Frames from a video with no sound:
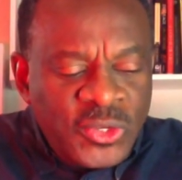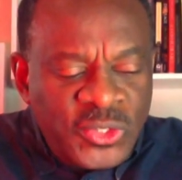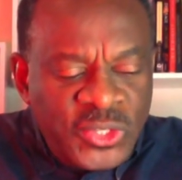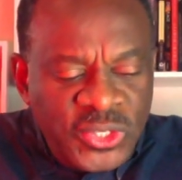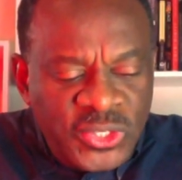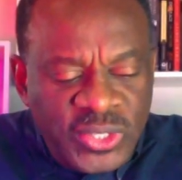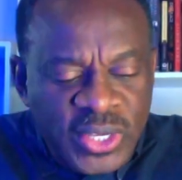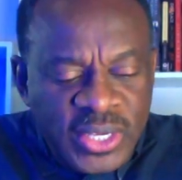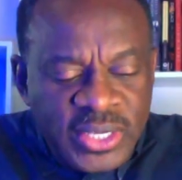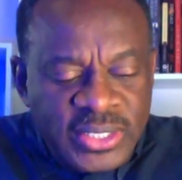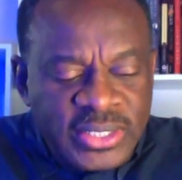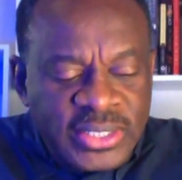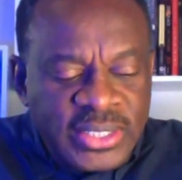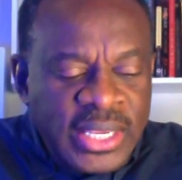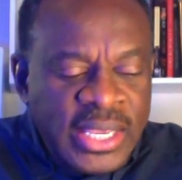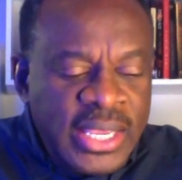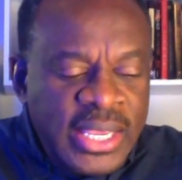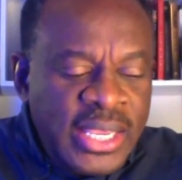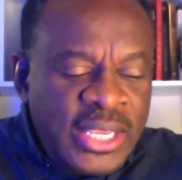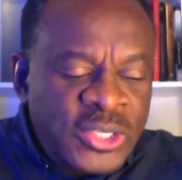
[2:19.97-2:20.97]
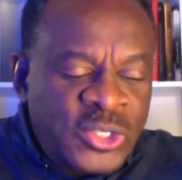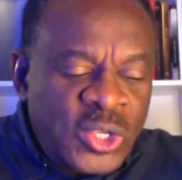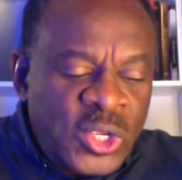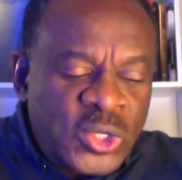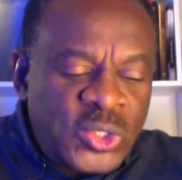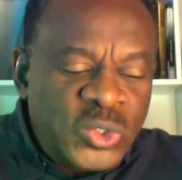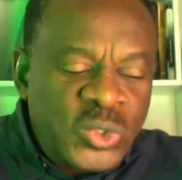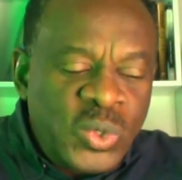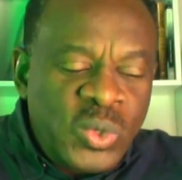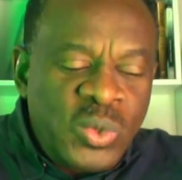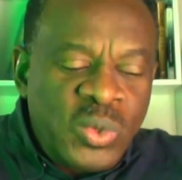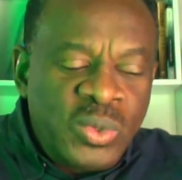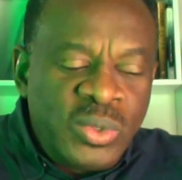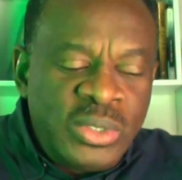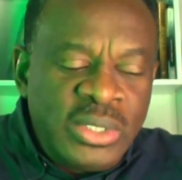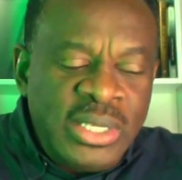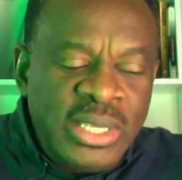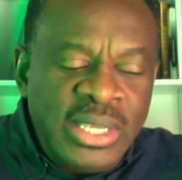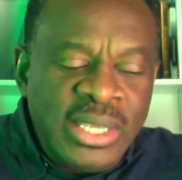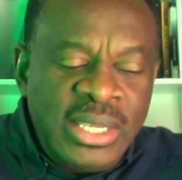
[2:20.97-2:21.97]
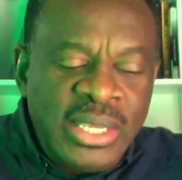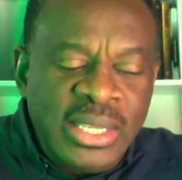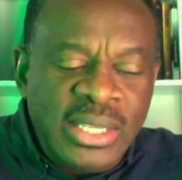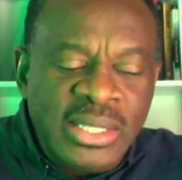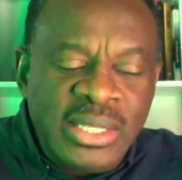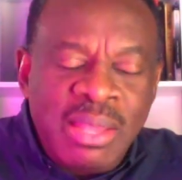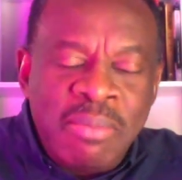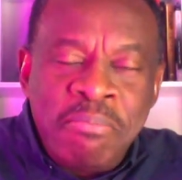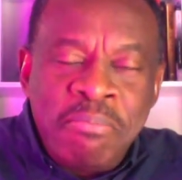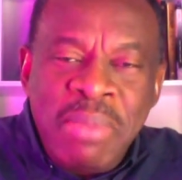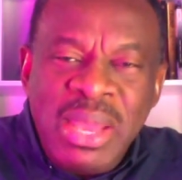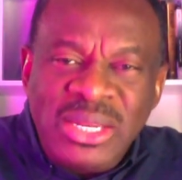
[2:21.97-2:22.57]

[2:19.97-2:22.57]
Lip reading: consistency is also the